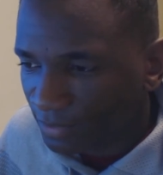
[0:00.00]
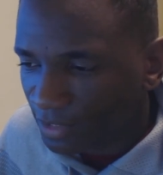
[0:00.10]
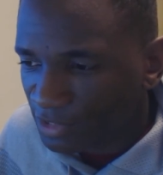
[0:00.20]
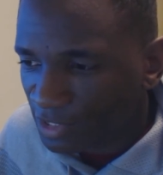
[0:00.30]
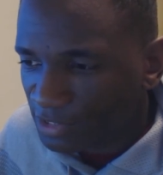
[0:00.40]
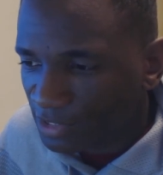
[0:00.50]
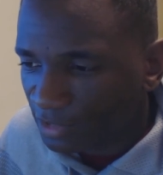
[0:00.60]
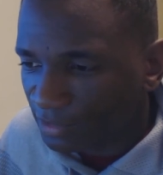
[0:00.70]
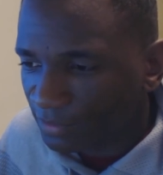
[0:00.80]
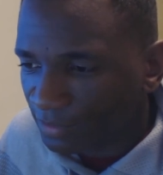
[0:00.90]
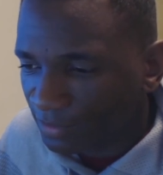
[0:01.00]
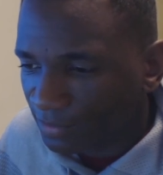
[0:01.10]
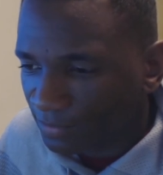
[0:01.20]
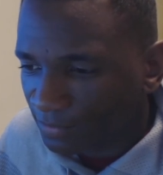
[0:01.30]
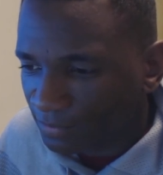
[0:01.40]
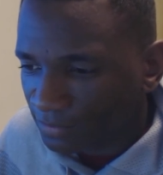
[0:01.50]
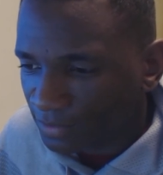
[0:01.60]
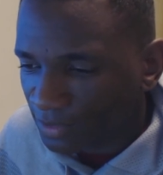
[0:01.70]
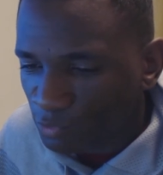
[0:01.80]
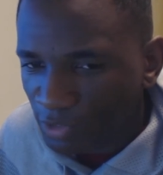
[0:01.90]
Because Chael Sonnen
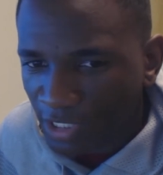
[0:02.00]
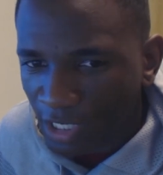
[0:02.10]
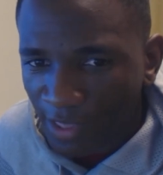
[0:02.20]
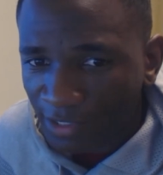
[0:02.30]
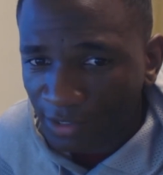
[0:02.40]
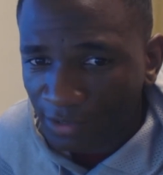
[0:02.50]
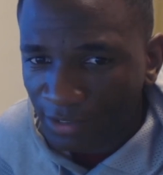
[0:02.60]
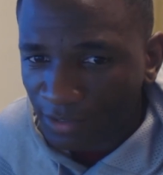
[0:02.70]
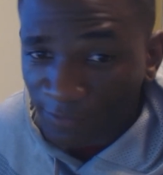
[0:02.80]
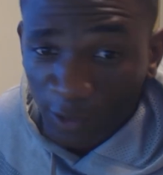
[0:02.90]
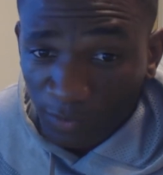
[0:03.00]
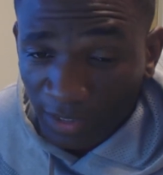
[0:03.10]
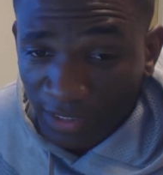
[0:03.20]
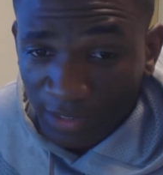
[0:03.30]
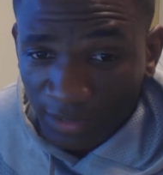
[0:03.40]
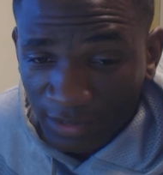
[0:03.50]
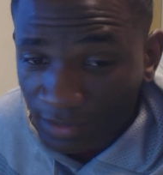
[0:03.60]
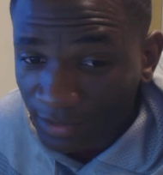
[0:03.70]
is really not that good in the first place.